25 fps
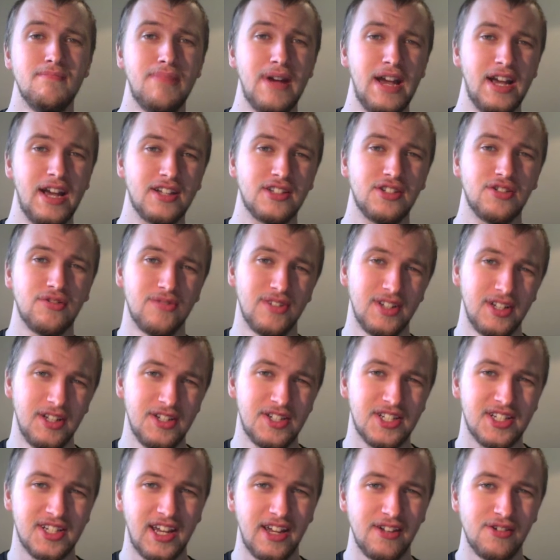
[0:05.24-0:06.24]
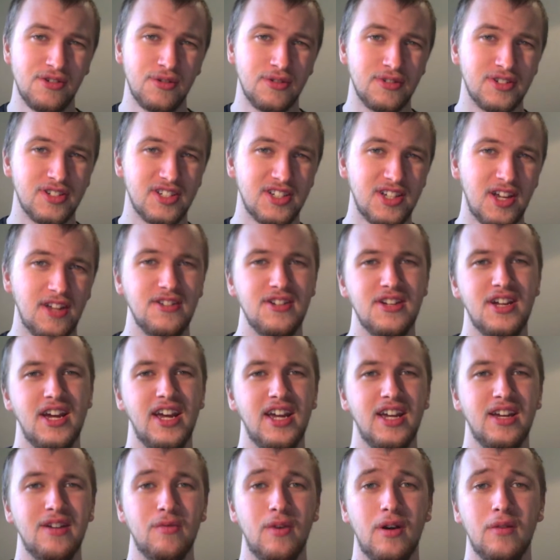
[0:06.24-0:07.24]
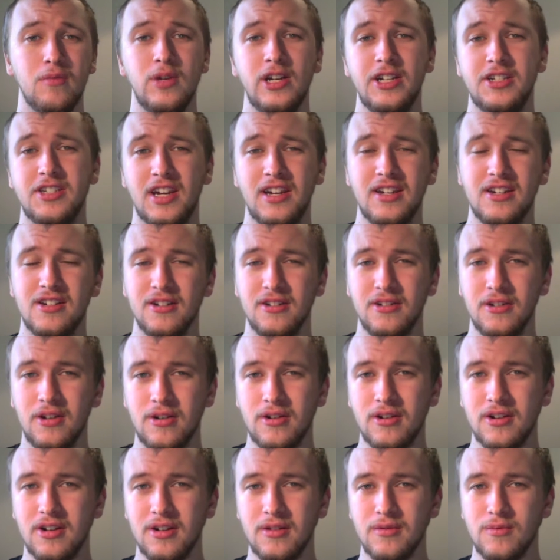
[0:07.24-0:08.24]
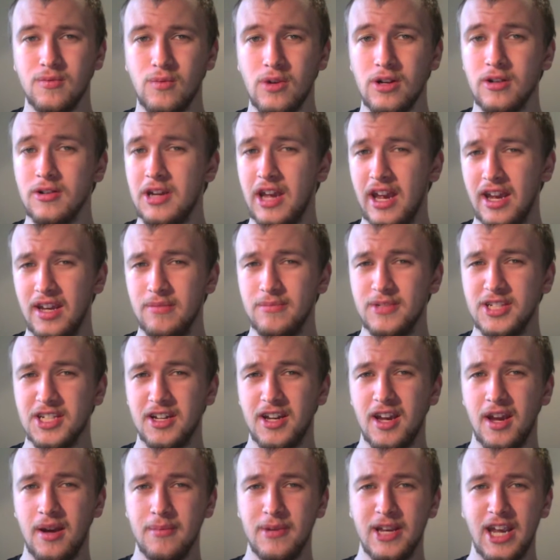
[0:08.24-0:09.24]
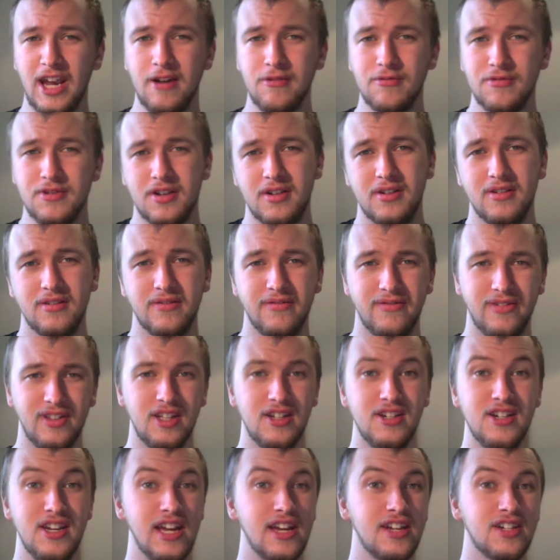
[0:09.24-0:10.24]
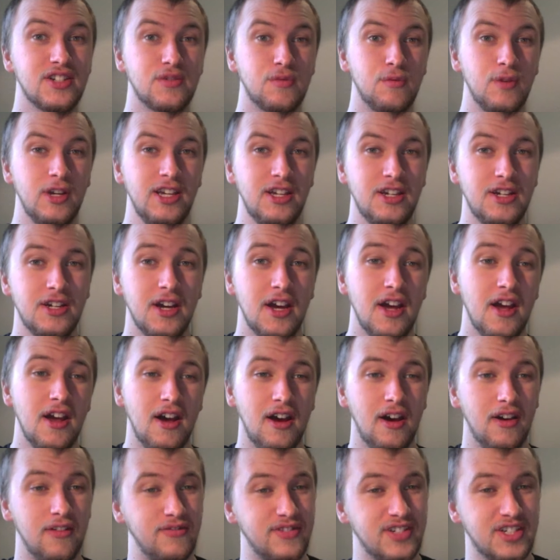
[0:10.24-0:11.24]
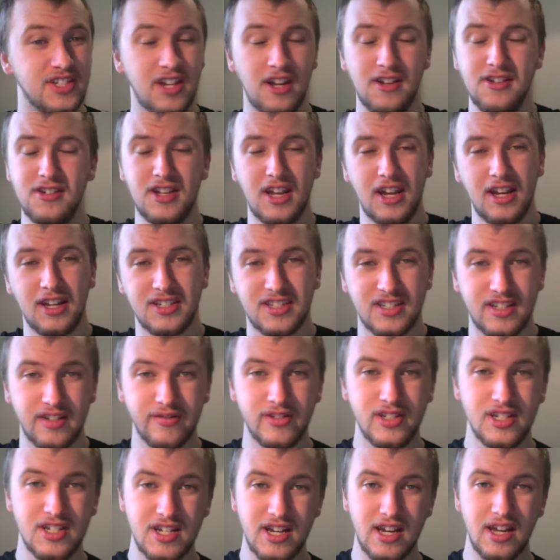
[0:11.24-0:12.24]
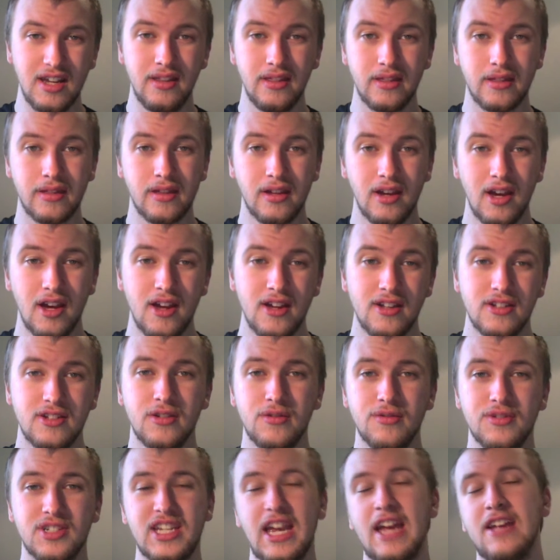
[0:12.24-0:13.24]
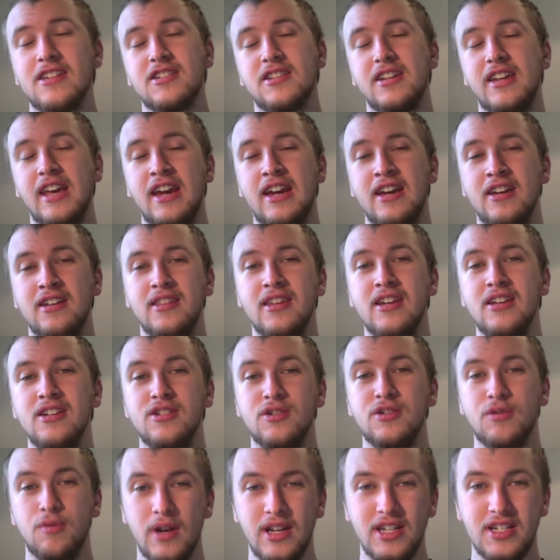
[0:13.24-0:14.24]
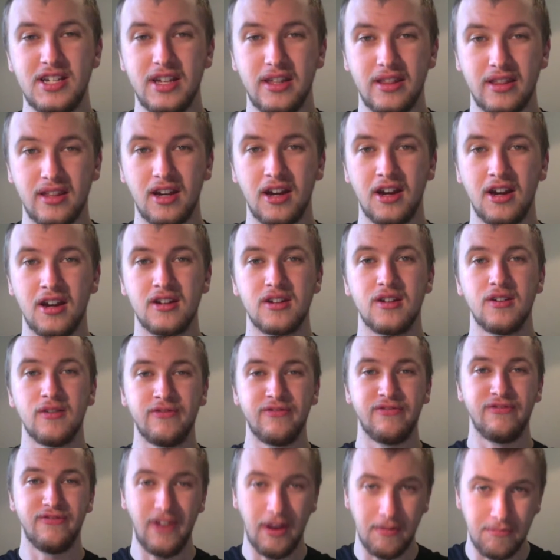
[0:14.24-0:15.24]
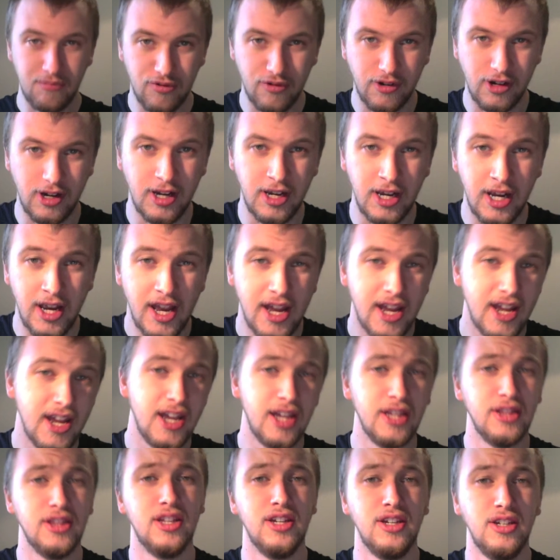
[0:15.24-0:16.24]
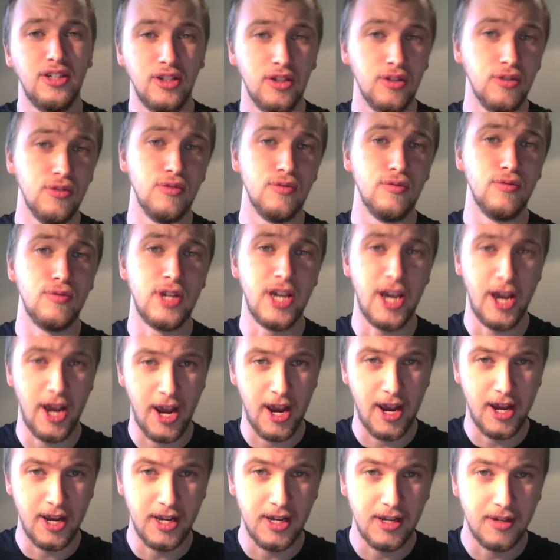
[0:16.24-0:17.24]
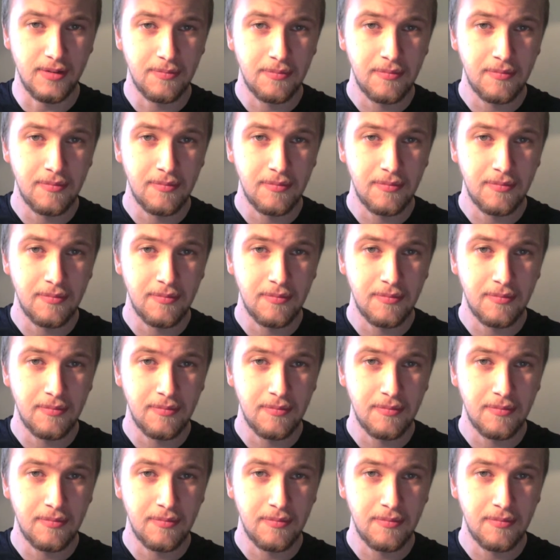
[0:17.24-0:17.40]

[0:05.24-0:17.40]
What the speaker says: back to Release Schedule Sunday, where we take a look at what games are coming out for the next week of Sunday 17th to Saturday the 23rd of February in the UK.